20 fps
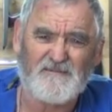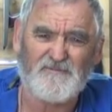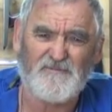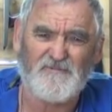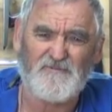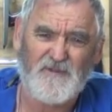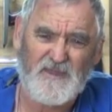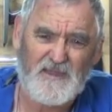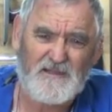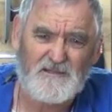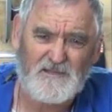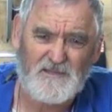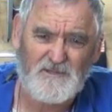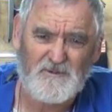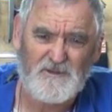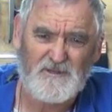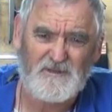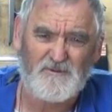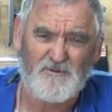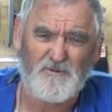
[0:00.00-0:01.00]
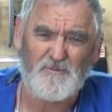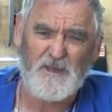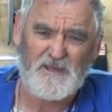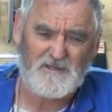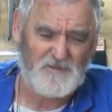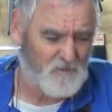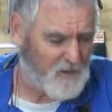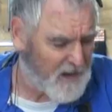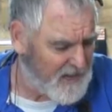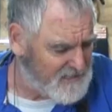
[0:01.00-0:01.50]
feel to it,
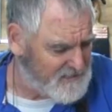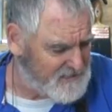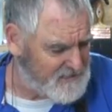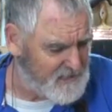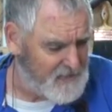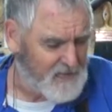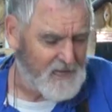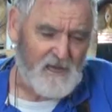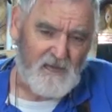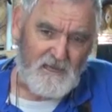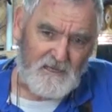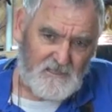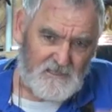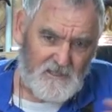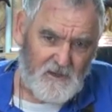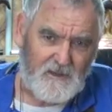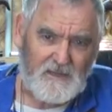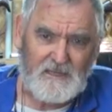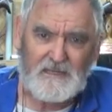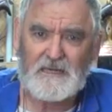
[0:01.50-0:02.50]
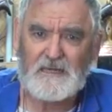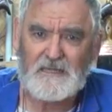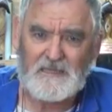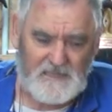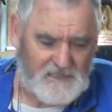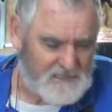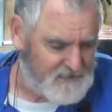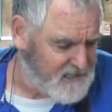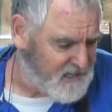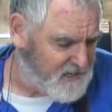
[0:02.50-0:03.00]
almost waxy, so it
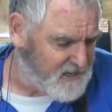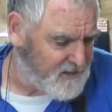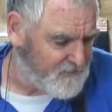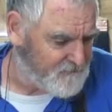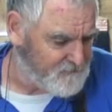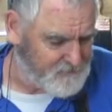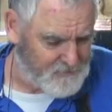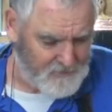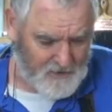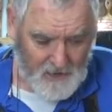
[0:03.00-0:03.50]
cleans that up.